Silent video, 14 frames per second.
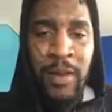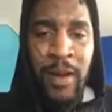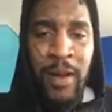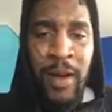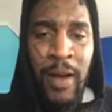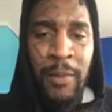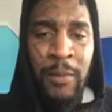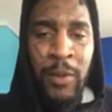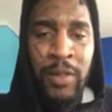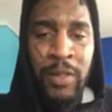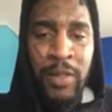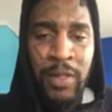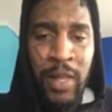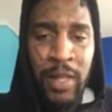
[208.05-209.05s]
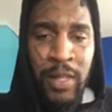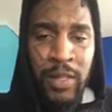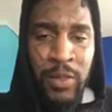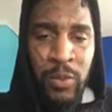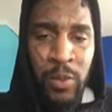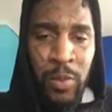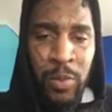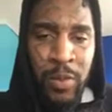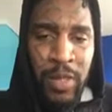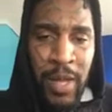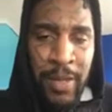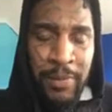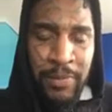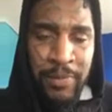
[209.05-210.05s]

I'm going to say this one more time.